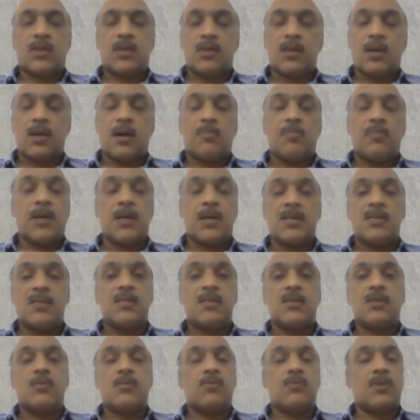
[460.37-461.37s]

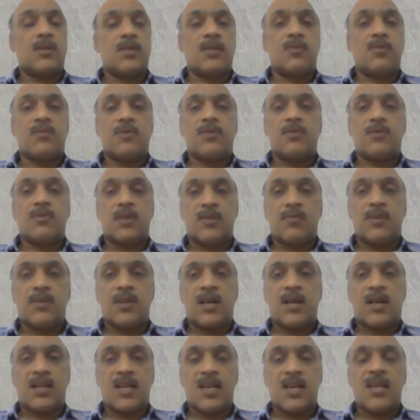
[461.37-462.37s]
and they were
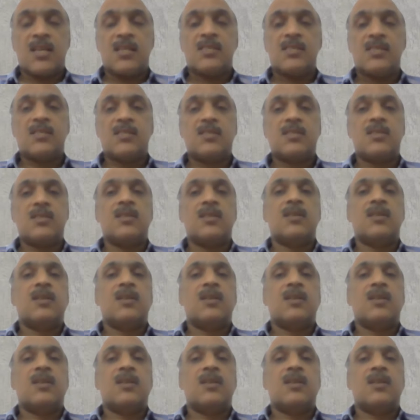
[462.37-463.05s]
against